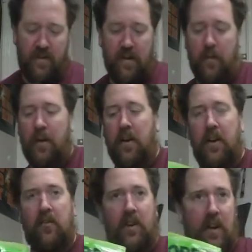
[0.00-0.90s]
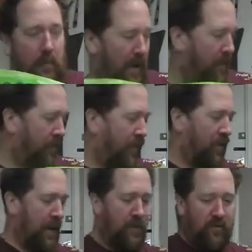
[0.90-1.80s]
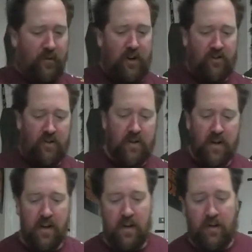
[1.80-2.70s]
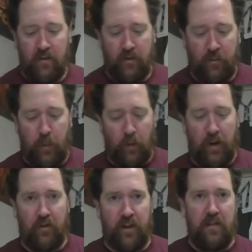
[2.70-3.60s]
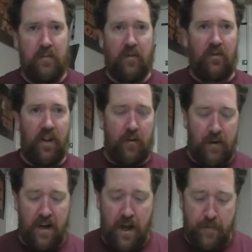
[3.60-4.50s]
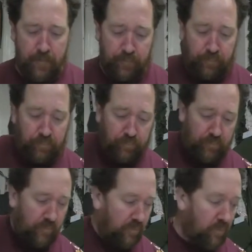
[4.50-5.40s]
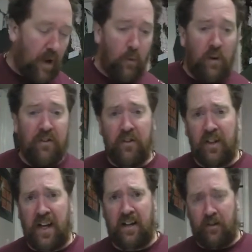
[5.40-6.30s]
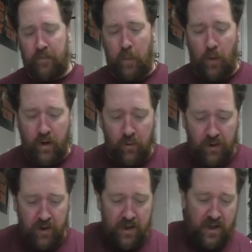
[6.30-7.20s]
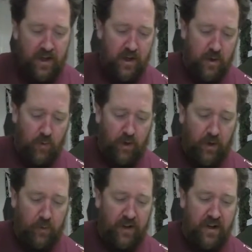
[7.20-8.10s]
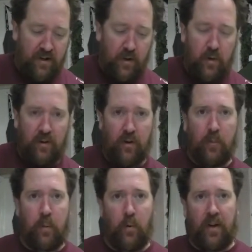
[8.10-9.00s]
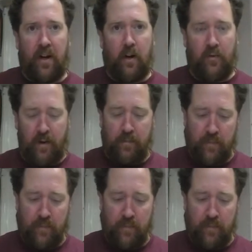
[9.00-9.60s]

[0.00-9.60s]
I'll only use a little bit for the demonstration. Just pour those in, you see they're in there. Once the kettle is boiled, what I will then do is I'll pour that over,